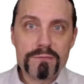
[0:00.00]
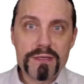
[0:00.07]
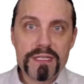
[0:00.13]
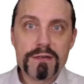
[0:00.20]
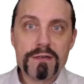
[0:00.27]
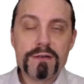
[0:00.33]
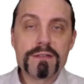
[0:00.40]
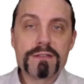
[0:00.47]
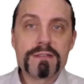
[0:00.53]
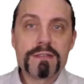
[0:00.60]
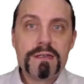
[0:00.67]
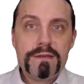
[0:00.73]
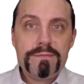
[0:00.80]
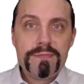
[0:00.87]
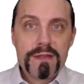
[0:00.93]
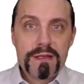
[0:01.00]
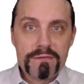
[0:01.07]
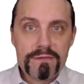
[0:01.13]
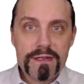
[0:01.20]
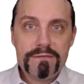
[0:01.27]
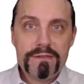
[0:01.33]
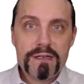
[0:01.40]
because
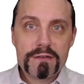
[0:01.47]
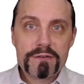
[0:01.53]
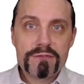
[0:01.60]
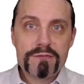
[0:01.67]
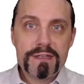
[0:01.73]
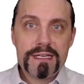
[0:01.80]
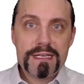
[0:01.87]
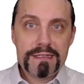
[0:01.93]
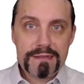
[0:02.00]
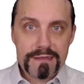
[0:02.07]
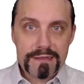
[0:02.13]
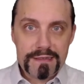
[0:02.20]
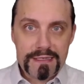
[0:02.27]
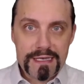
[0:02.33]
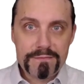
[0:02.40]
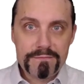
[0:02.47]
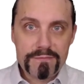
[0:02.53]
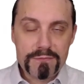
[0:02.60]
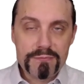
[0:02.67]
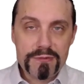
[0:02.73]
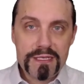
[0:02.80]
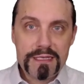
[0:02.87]
when we are creating the
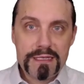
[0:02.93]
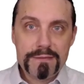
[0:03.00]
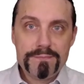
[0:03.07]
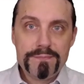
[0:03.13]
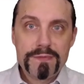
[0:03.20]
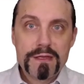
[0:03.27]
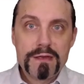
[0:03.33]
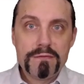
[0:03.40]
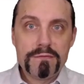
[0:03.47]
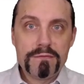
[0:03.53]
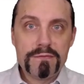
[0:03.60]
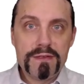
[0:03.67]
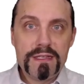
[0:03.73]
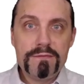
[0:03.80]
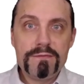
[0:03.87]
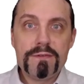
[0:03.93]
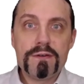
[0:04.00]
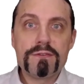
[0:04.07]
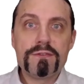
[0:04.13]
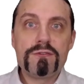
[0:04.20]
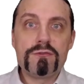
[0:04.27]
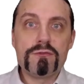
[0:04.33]
MVP, we
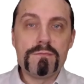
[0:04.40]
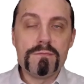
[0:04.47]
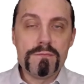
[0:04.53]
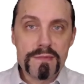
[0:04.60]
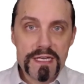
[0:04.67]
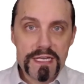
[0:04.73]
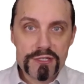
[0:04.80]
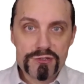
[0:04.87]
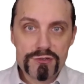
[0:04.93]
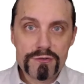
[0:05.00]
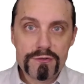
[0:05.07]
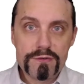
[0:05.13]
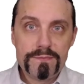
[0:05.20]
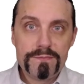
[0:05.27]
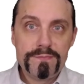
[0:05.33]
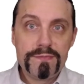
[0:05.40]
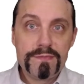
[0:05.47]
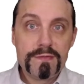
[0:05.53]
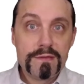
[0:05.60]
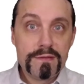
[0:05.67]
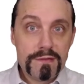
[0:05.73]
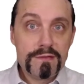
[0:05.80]
want to measure
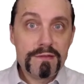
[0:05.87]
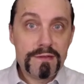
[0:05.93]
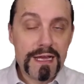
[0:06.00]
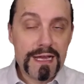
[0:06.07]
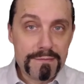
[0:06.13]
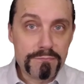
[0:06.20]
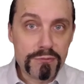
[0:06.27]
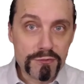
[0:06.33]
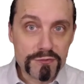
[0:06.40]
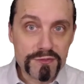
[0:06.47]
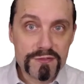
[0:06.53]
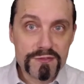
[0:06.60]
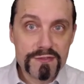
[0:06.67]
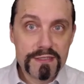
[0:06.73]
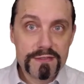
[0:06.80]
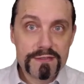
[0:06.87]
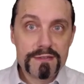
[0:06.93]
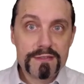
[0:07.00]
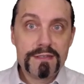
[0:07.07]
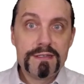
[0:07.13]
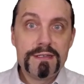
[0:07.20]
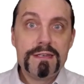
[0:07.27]
the hypothesis
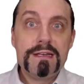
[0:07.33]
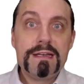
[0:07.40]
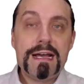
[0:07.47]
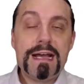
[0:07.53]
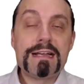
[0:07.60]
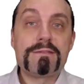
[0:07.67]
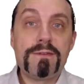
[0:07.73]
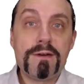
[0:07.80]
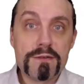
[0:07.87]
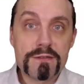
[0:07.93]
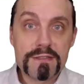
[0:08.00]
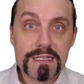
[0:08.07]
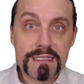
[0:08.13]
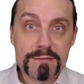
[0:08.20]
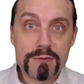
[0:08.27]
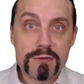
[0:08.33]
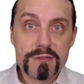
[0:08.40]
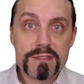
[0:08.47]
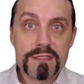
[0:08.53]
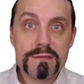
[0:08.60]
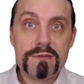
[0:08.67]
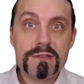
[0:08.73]
as fast as
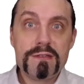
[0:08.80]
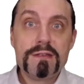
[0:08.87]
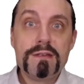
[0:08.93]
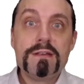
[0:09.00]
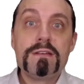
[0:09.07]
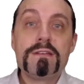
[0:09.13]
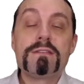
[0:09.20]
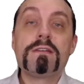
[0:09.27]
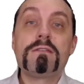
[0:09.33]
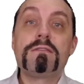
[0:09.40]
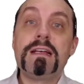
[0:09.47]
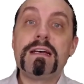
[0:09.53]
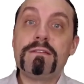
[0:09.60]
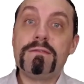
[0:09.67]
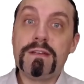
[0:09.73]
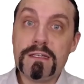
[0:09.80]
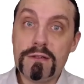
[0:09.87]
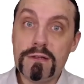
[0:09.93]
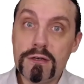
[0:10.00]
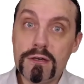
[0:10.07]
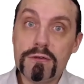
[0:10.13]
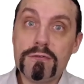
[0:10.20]
possible so that we
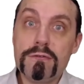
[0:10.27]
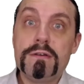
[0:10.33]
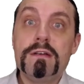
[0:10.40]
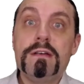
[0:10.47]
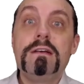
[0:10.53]
know